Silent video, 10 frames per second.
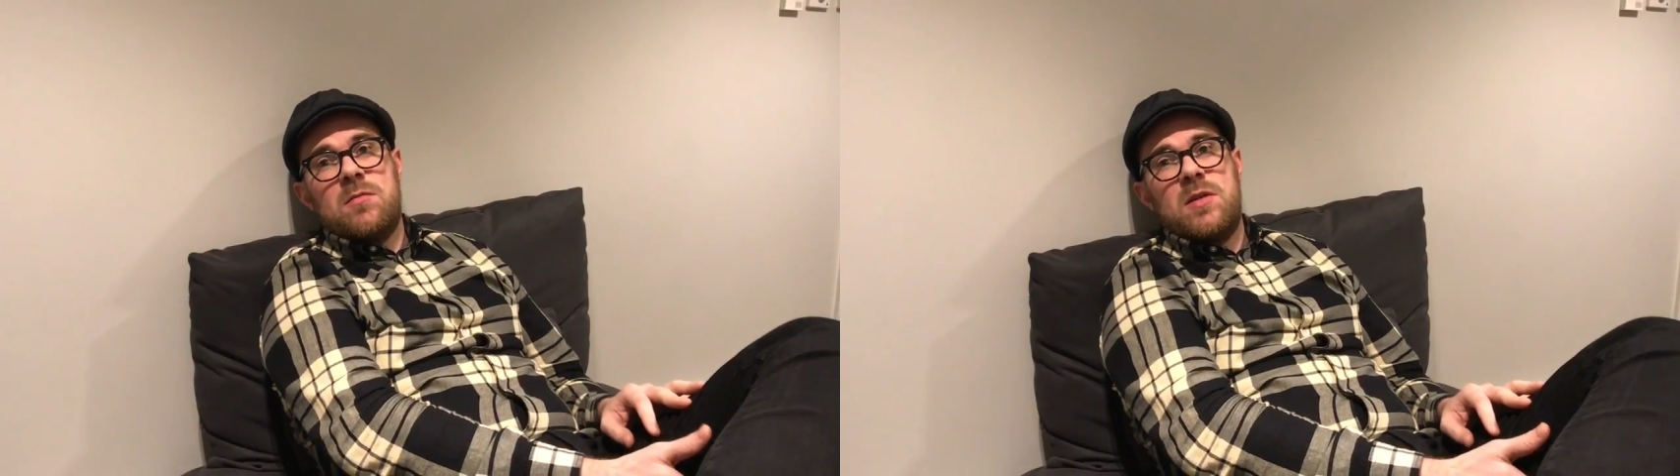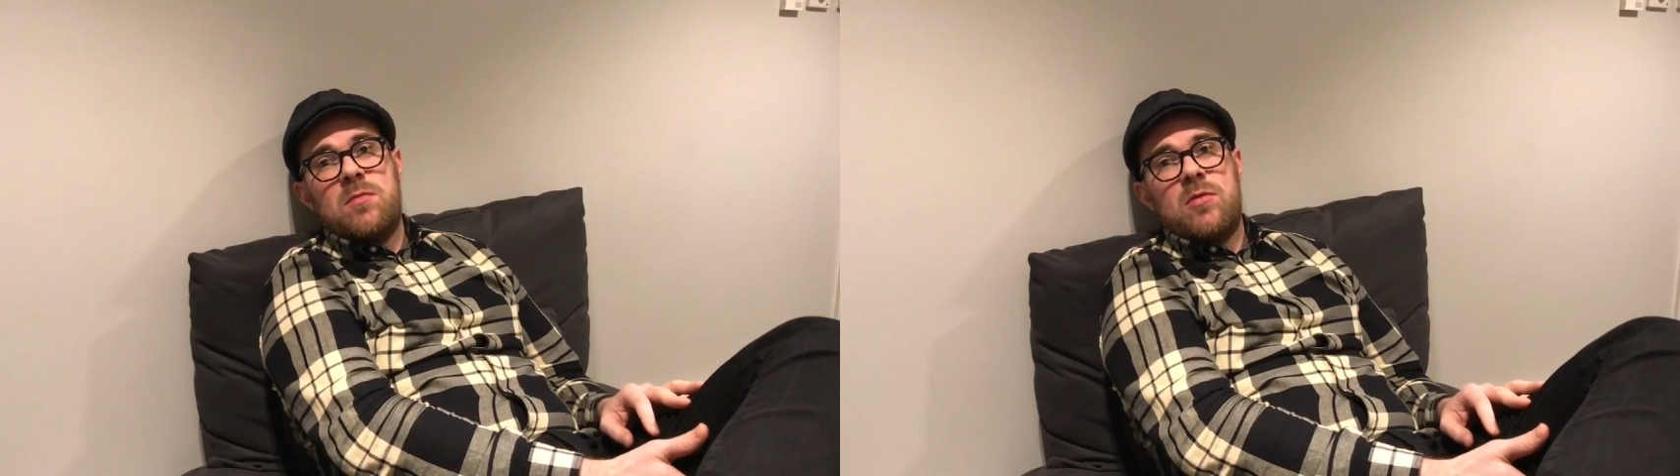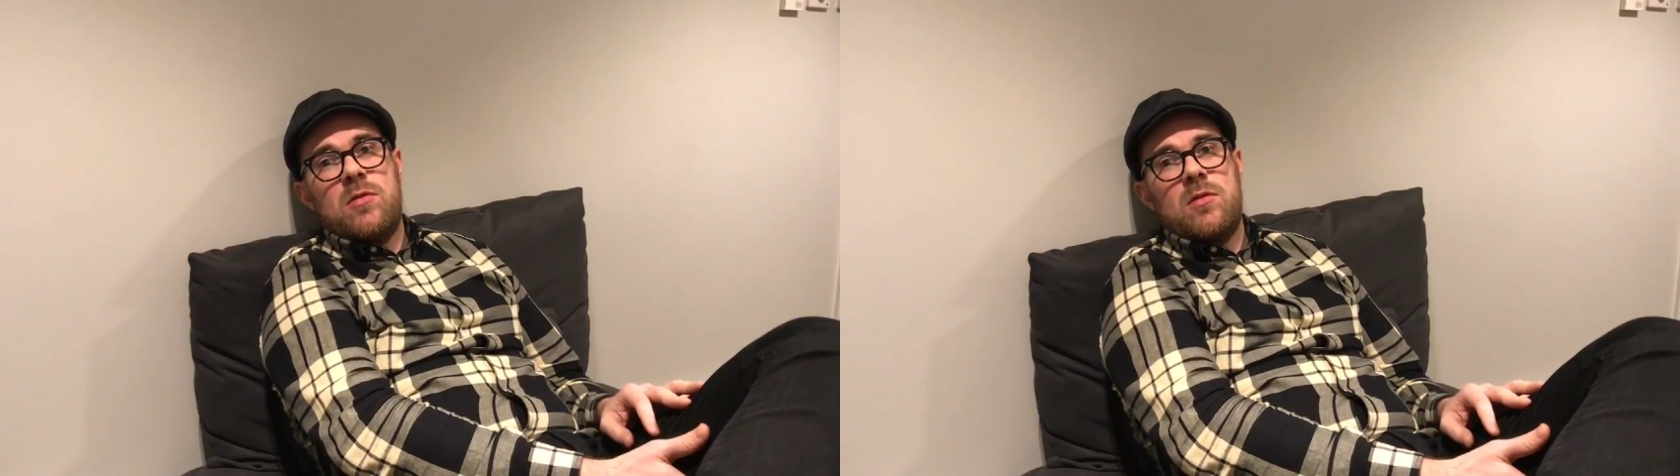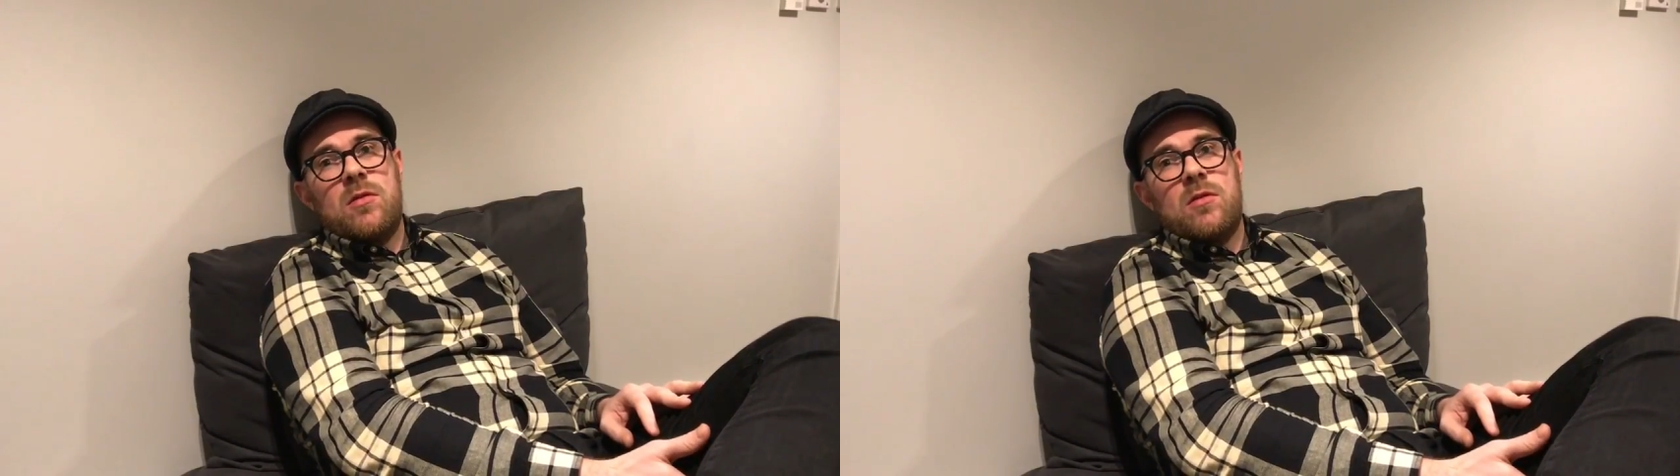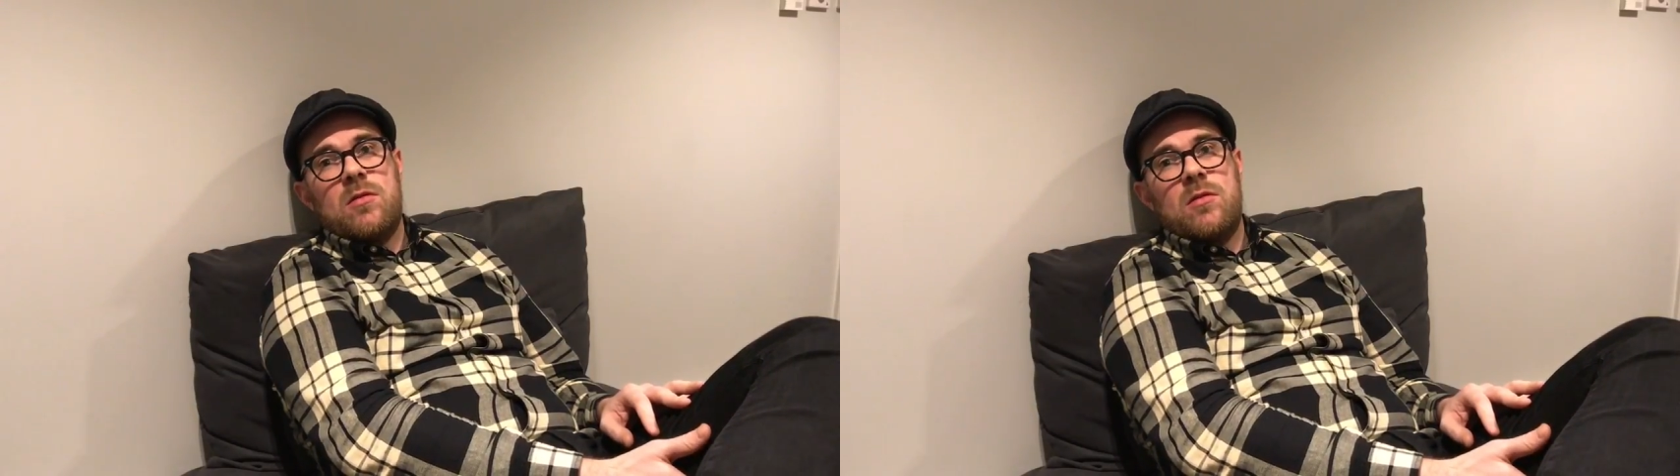people, or
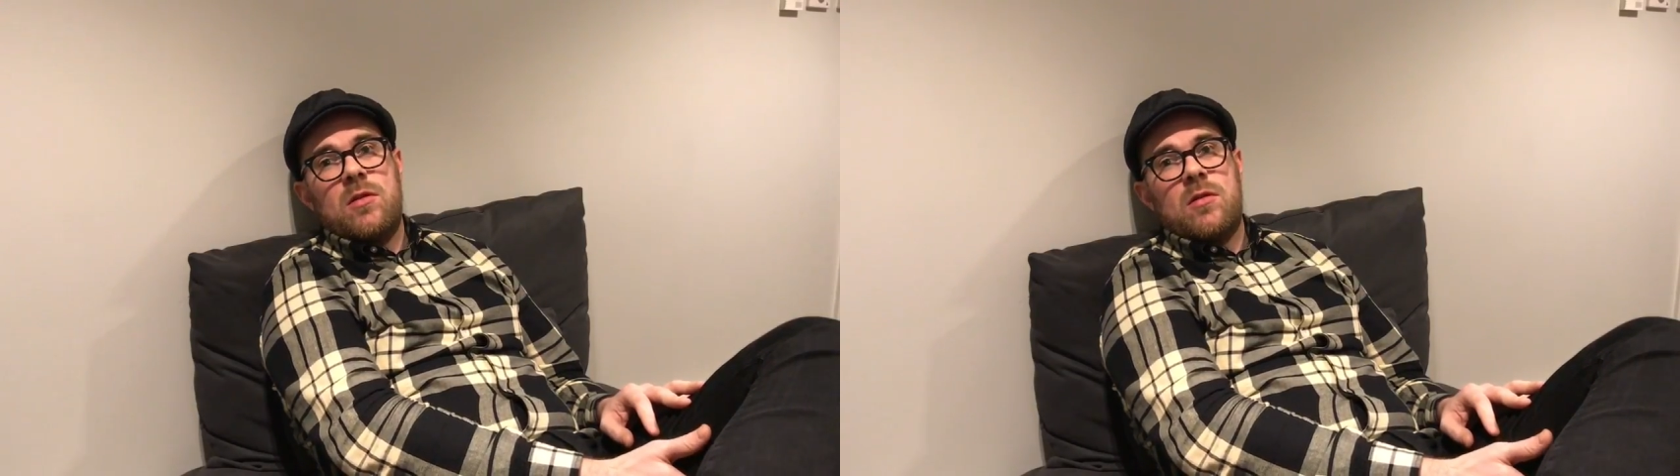you